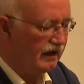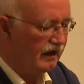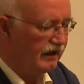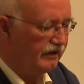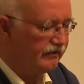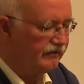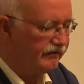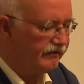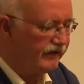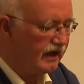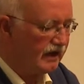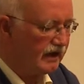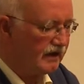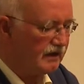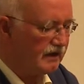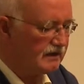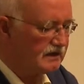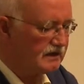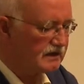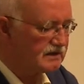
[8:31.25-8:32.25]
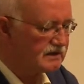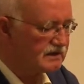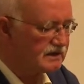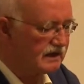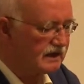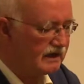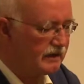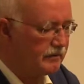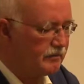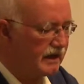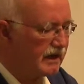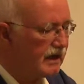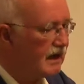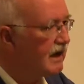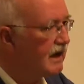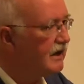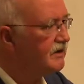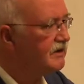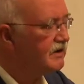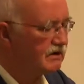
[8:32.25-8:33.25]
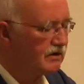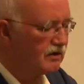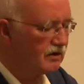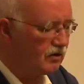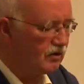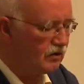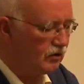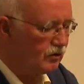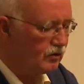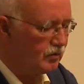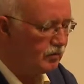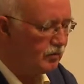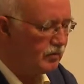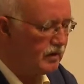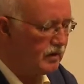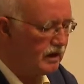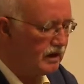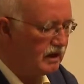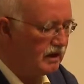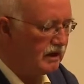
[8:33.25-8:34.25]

and veiled his gleaming head in gloom